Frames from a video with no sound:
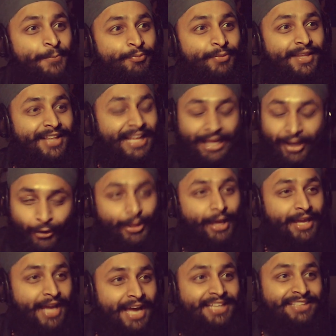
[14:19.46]

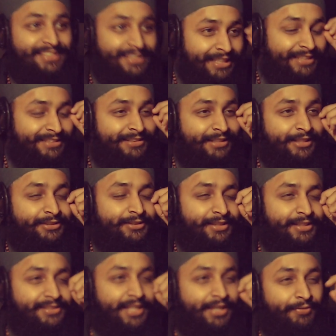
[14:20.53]
okay, yeah,
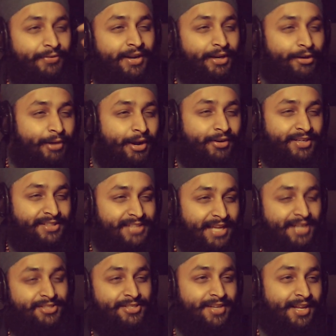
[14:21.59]
he's like fucking around. He's
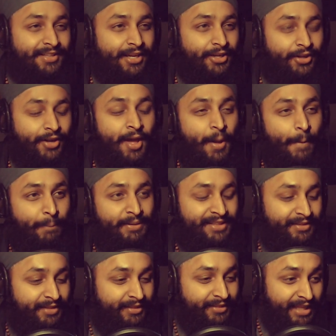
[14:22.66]
actually not that good. But
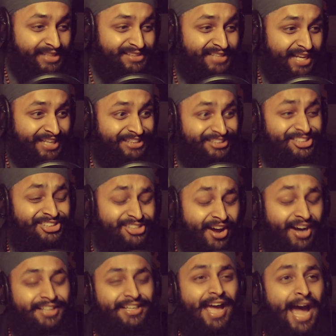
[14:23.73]
then the things that he
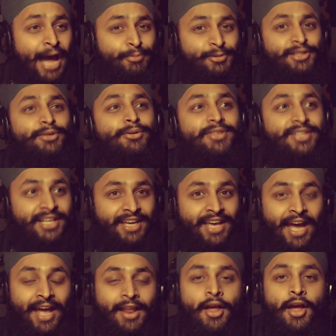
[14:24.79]
sucked absolute dick
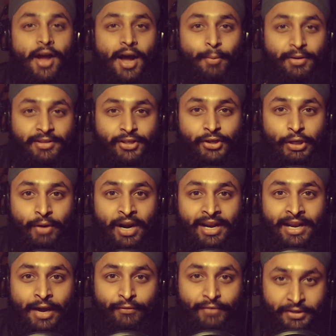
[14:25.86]
at, I'm gonna tell you
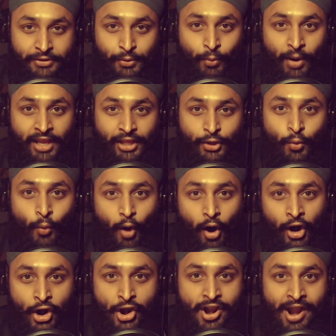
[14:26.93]
right now, Victor Wang, you
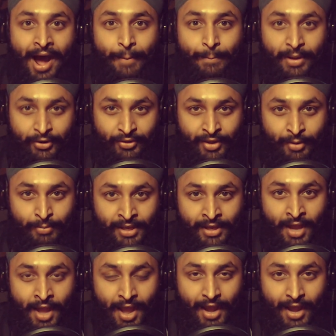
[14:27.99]
are not better than
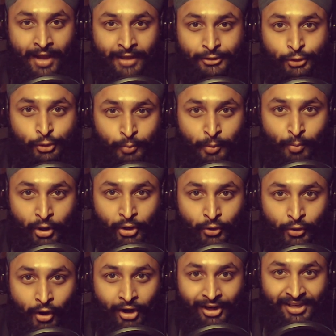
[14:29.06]
me at Super
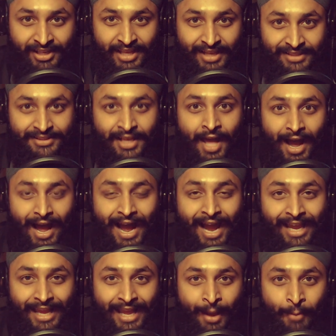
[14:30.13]
Mario Kart DS.
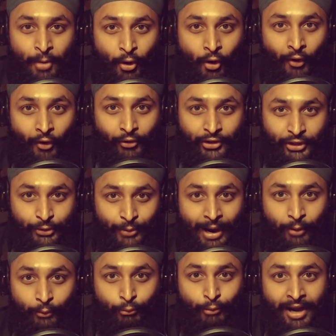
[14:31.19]
I am calling you
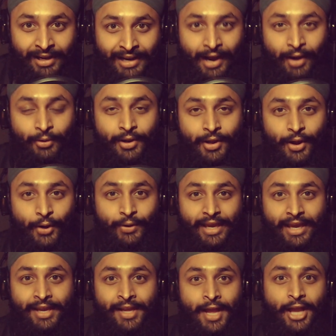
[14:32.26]
out right now.
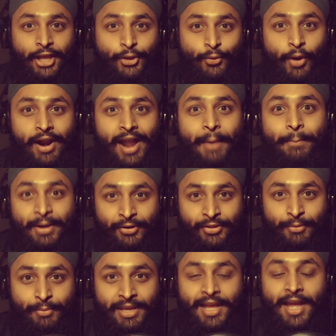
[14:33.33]
Okay, you are not better
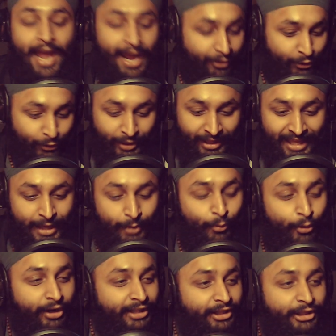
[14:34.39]
than me. And dude, he
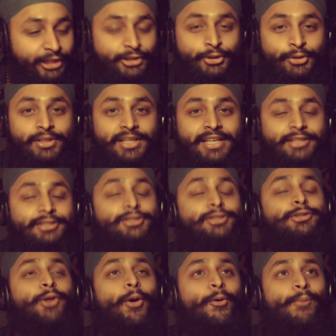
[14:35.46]
would literally
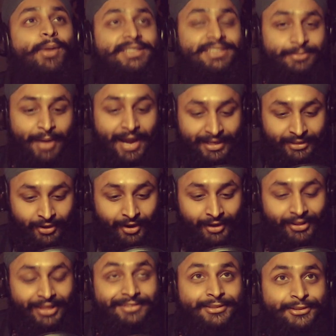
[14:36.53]
so much smack
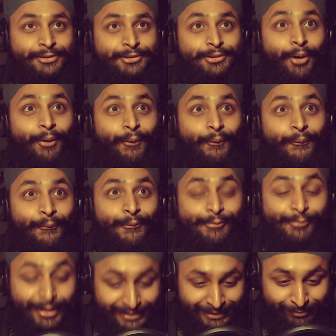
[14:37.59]
talk, like so
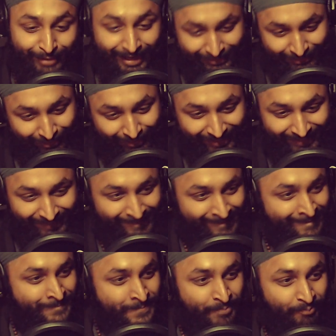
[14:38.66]
much smack talk.
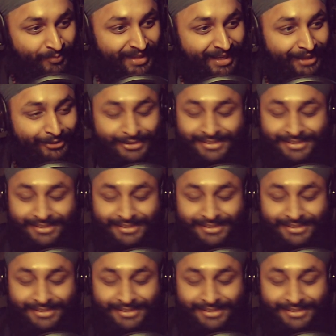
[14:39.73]
It was